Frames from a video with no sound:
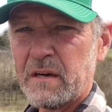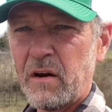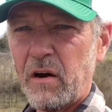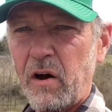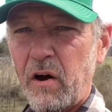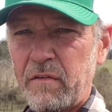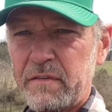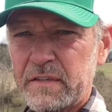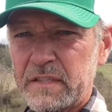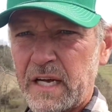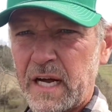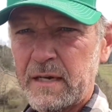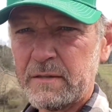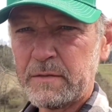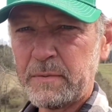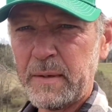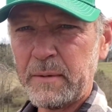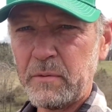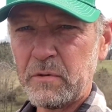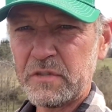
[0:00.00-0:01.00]
Oftentimes
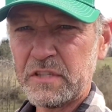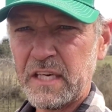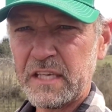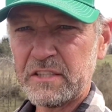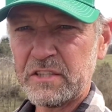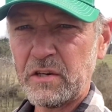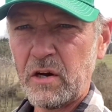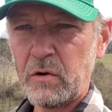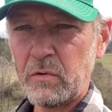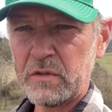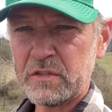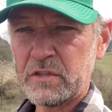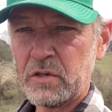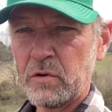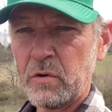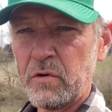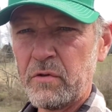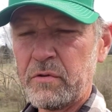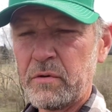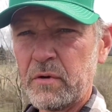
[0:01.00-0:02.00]
people say start with 2
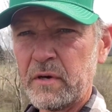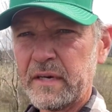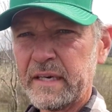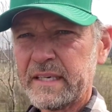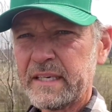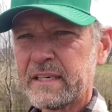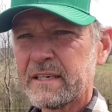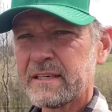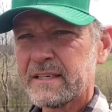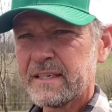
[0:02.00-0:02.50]
or 3.